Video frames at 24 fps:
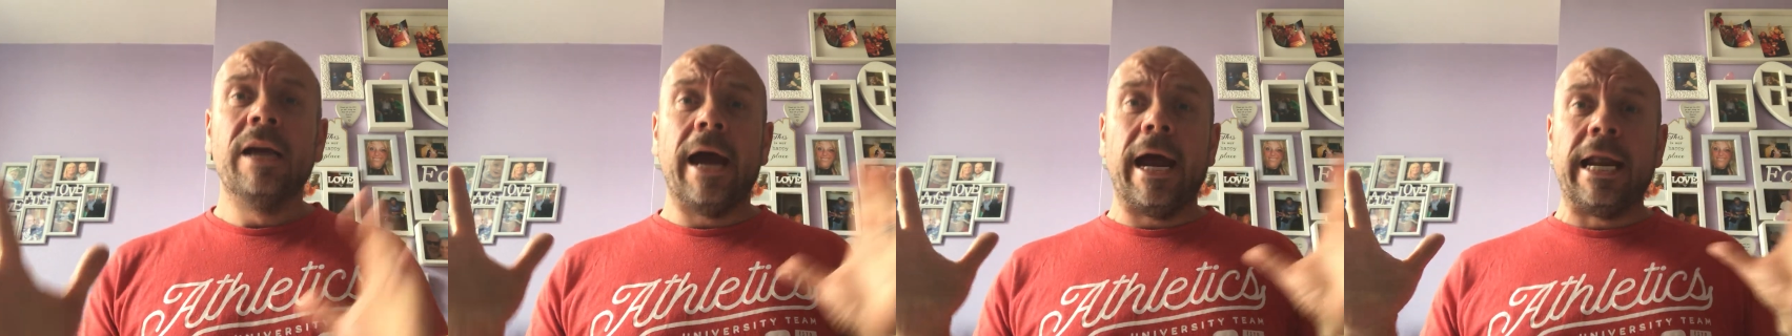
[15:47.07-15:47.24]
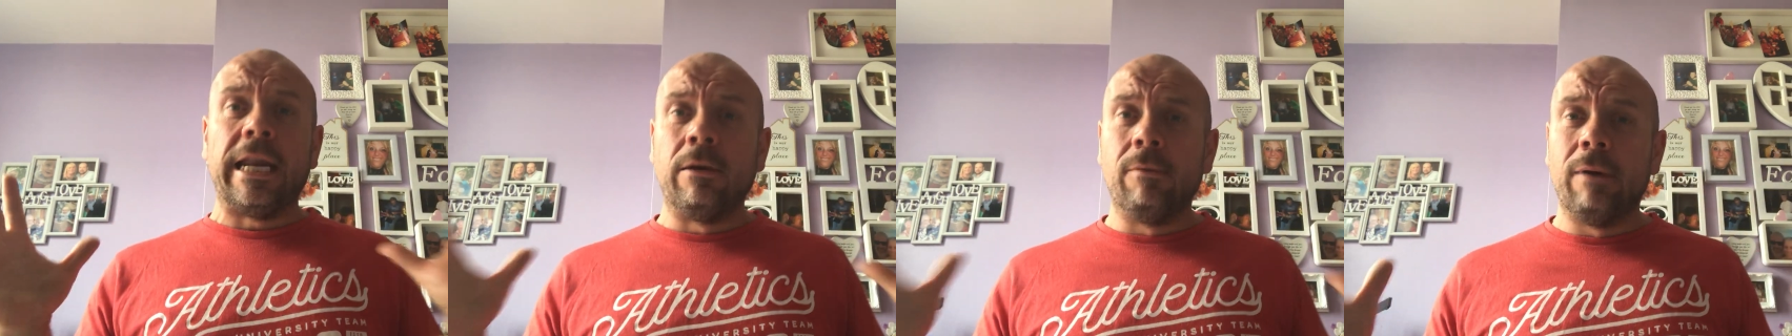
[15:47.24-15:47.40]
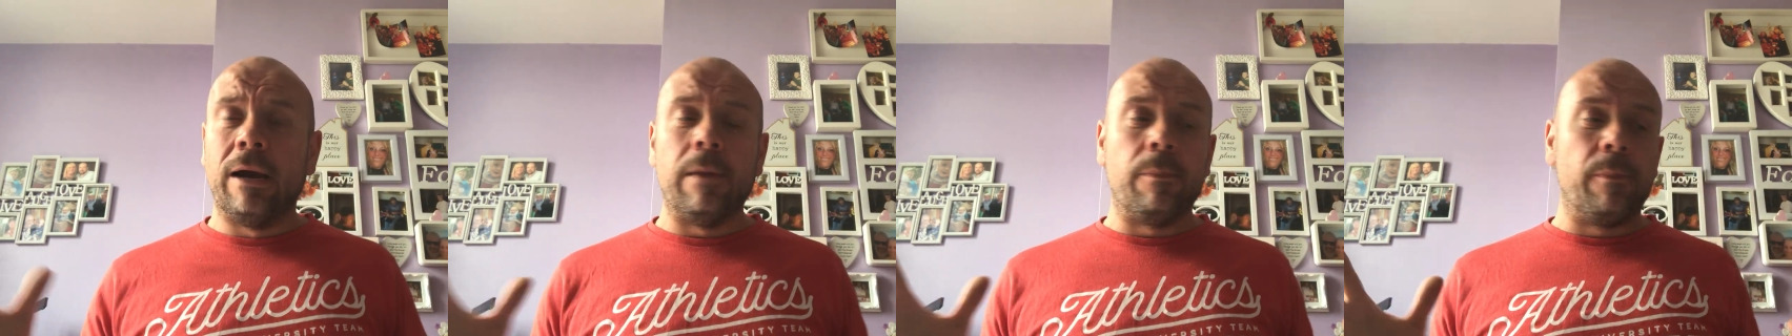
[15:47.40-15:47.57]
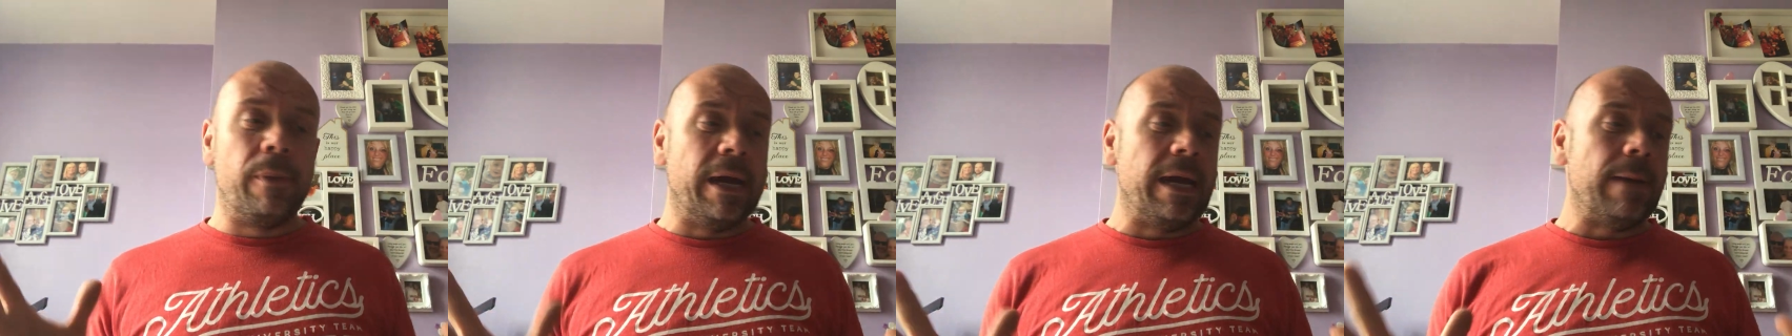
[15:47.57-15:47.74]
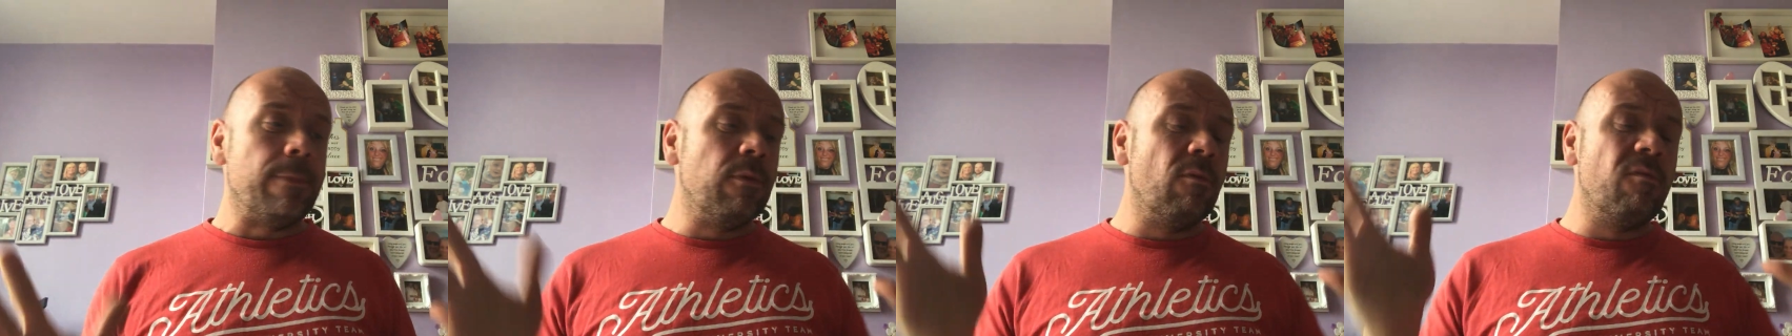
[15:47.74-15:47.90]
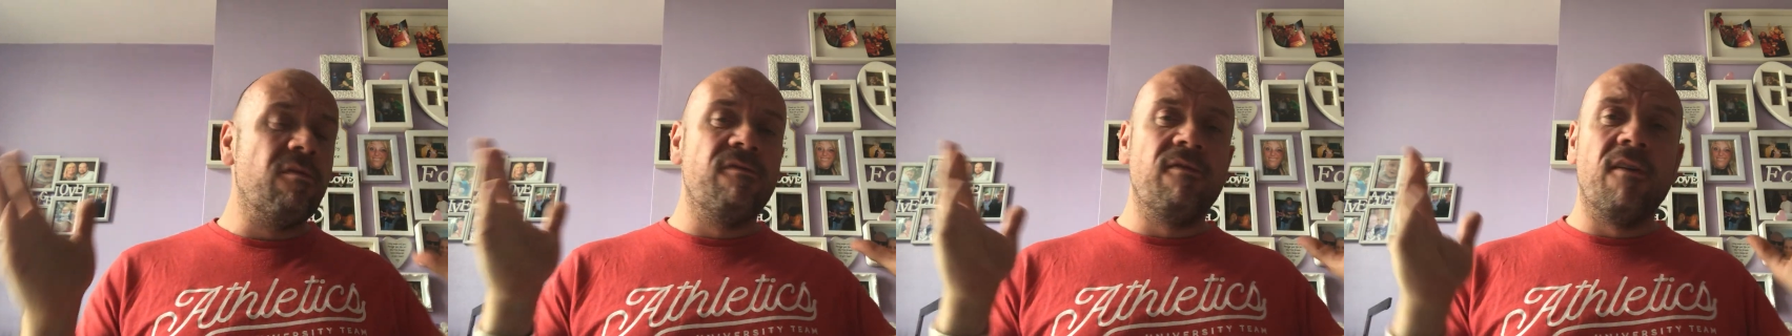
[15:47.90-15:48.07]
Anyway,
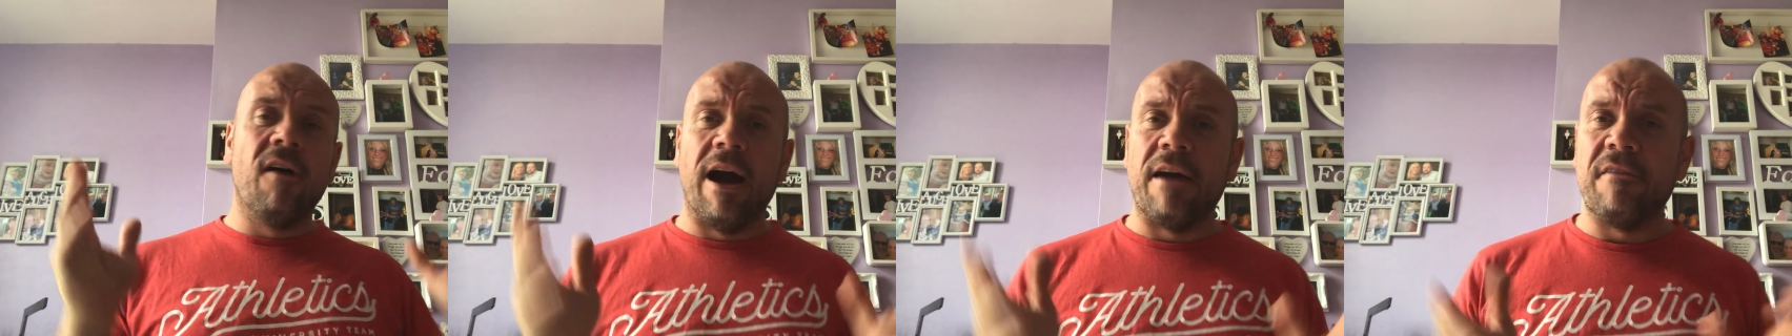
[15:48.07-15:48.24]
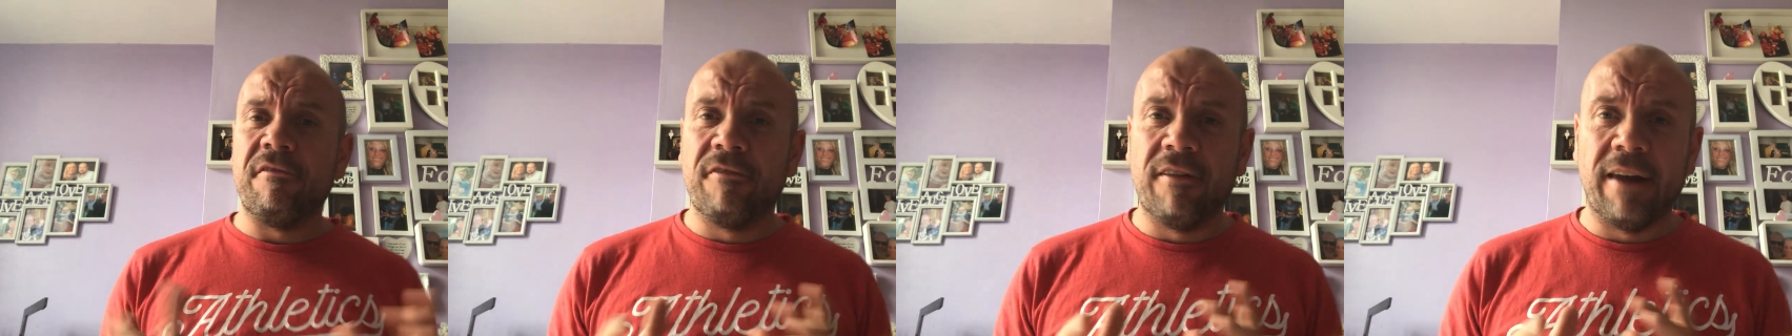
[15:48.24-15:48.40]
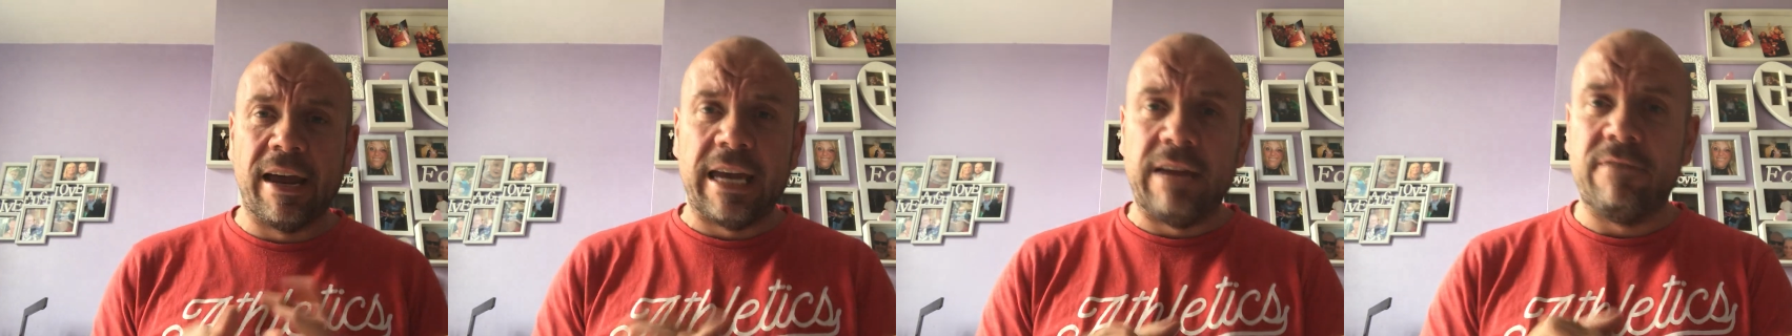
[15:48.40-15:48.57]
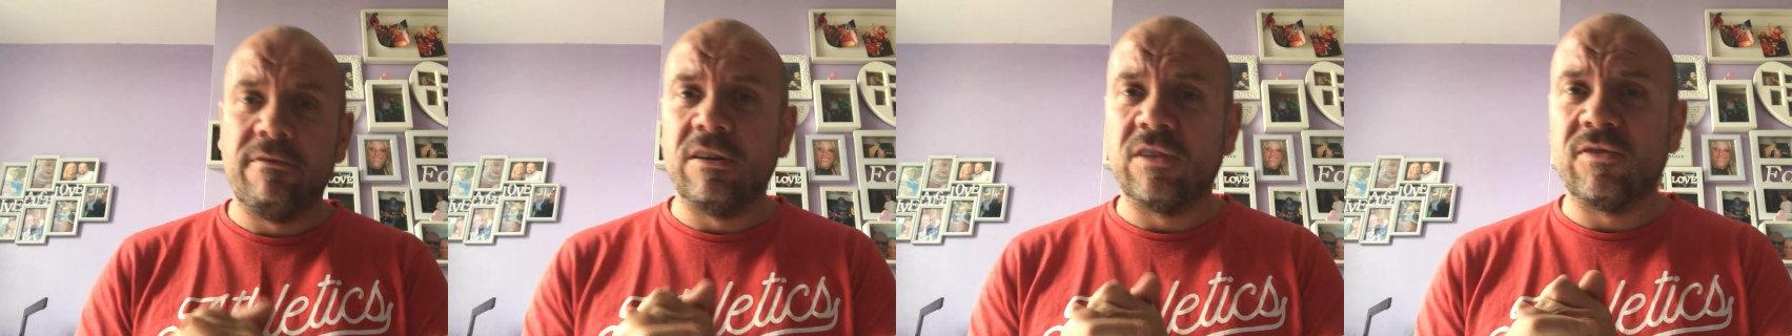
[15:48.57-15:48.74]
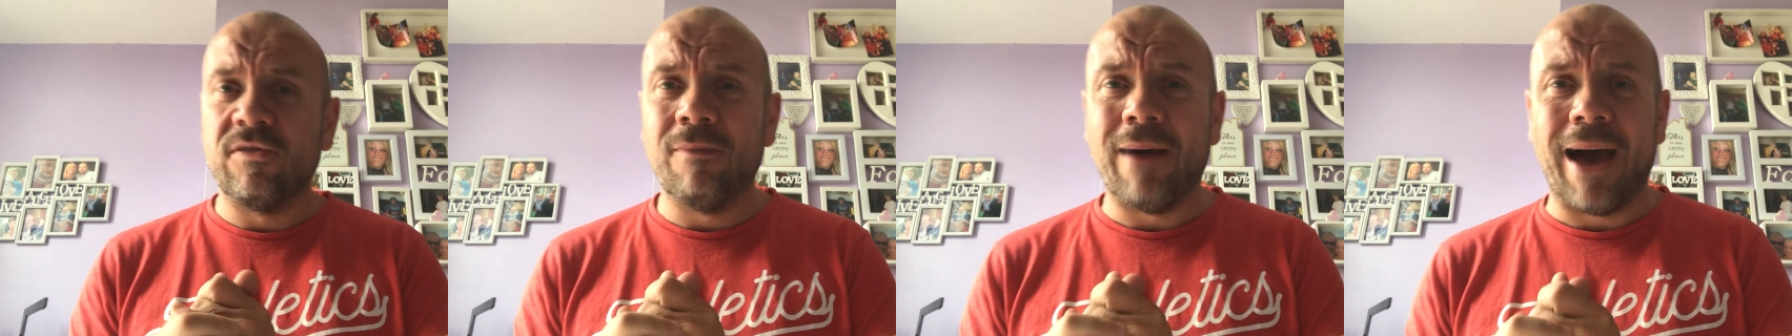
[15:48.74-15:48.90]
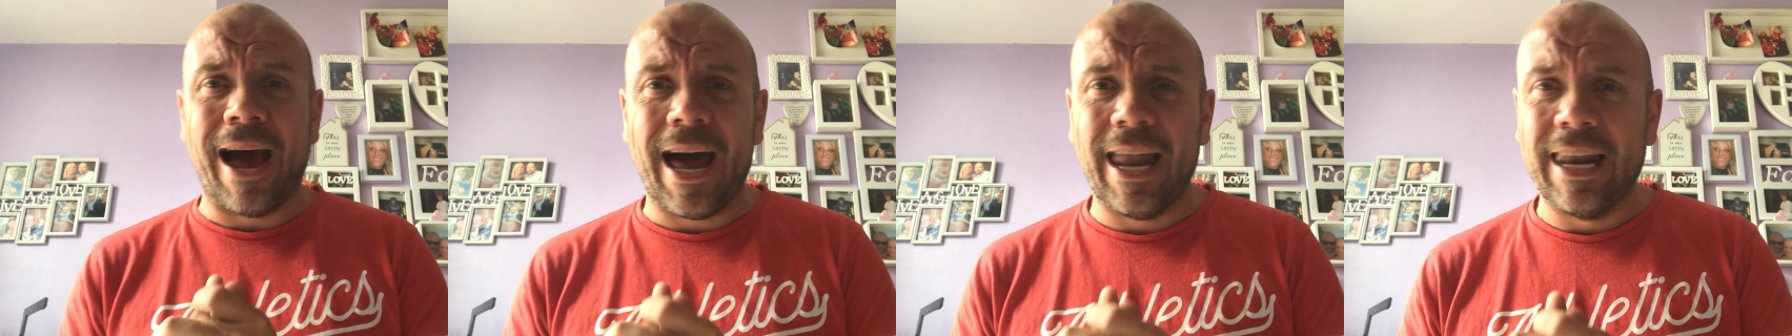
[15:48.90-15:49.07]
people, 5 flavours
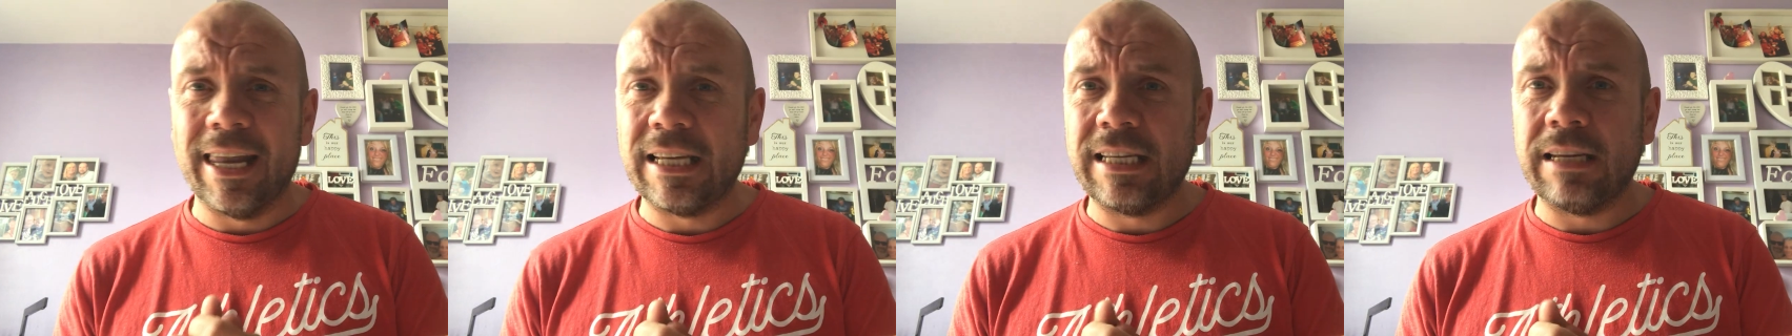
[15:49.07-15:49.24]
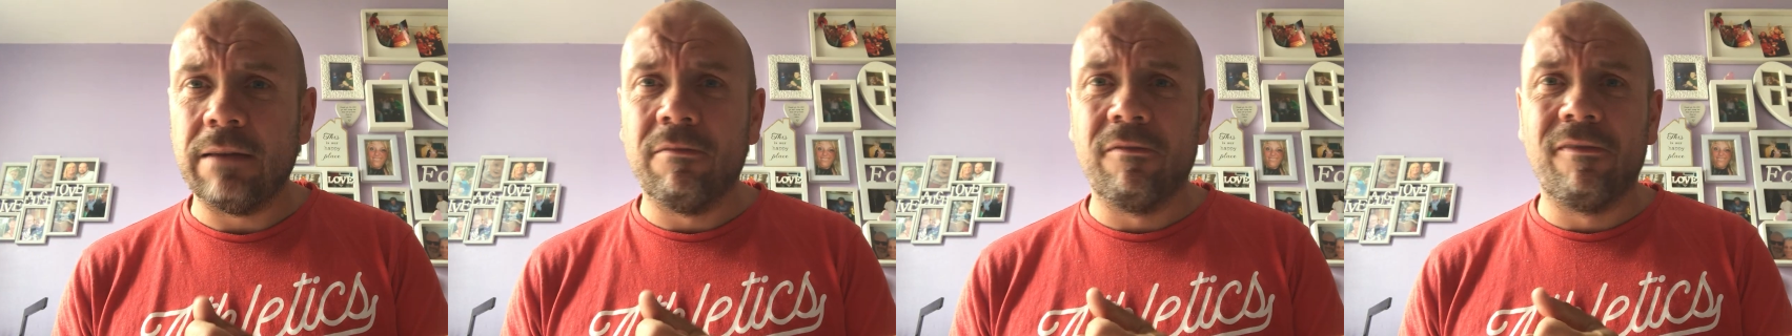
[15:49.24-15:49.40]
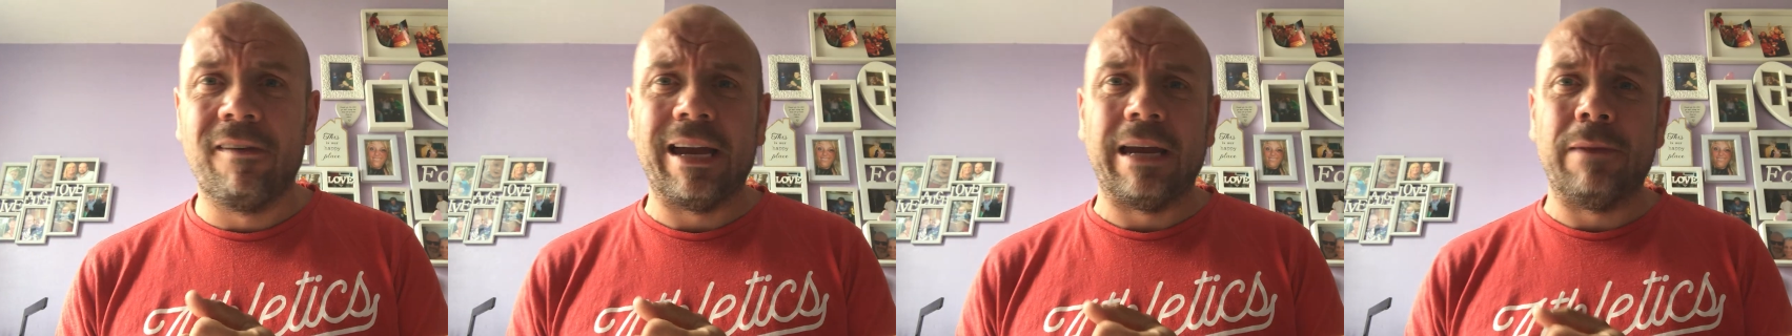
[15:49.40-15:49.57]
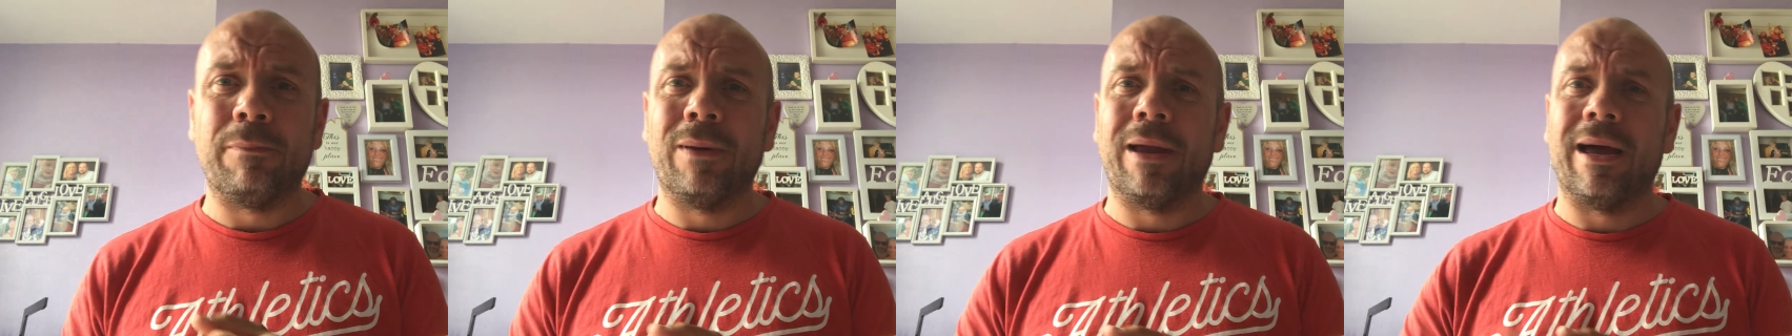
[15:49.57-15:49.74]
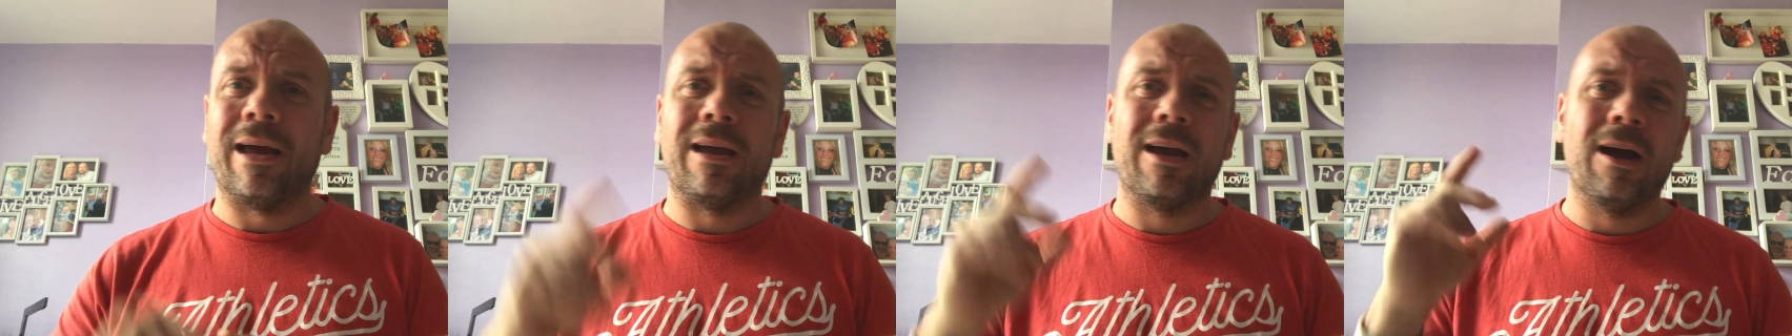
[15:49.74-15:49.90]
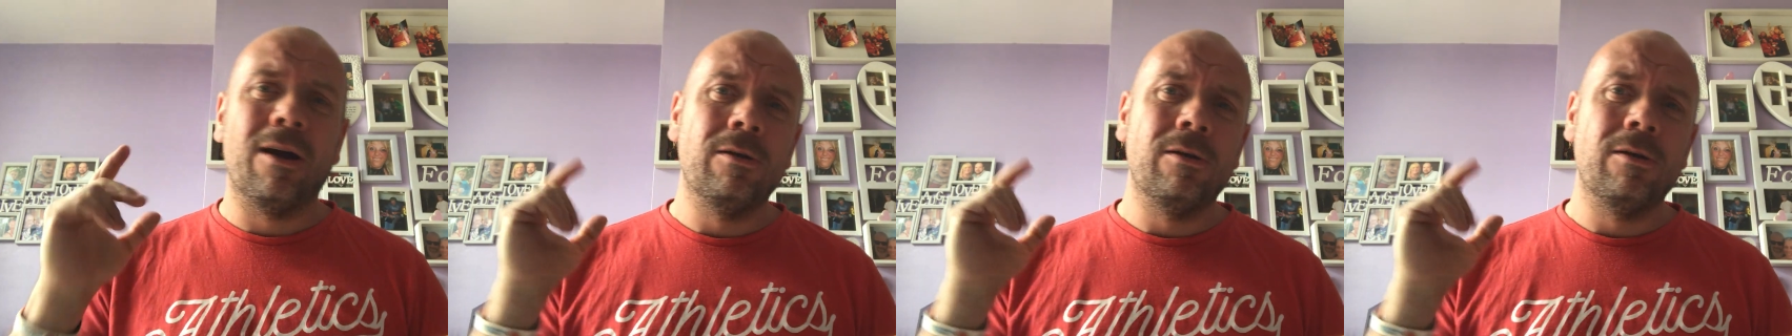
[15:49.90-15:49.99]
from Alice in Vapeland.